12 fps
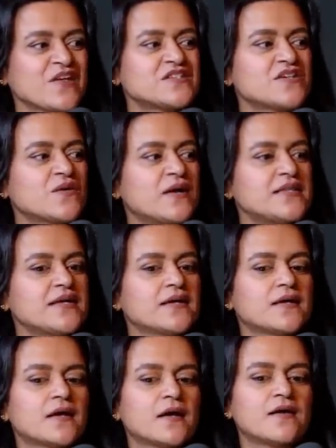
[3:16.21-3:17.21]
So I
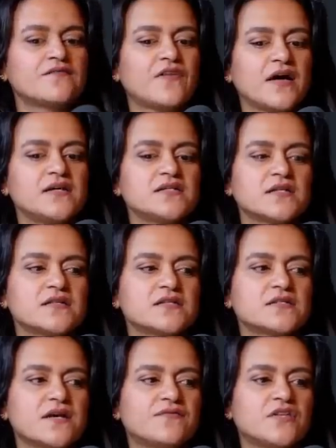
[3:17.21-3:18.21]
think finding the
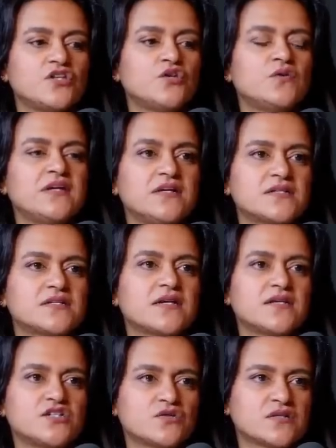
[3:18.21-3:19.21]
stuff that you need to
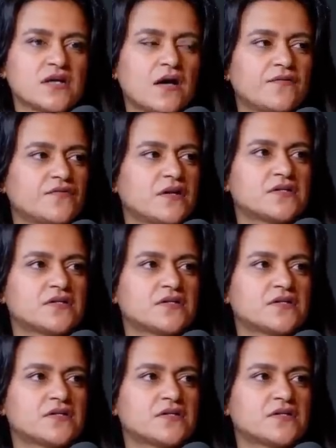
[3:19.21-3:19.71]
say to yourself